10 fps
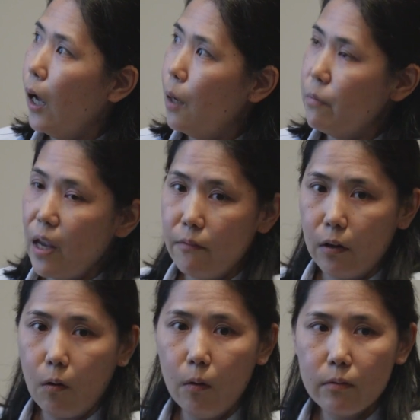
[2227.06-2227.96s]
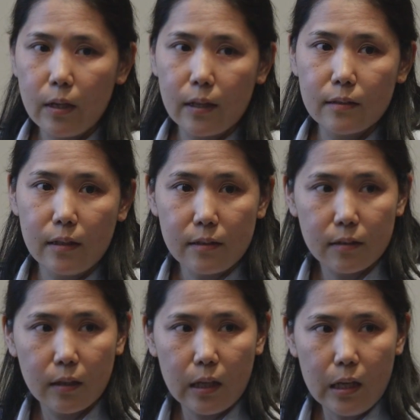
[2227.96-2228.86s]
uh, behavioral context
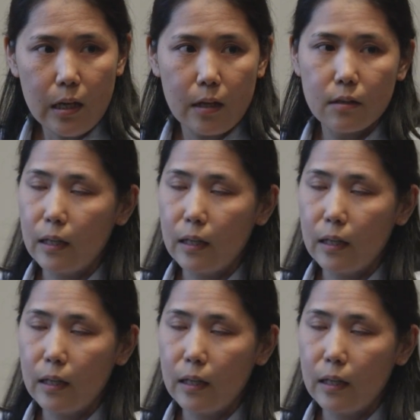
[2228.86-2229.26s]
is key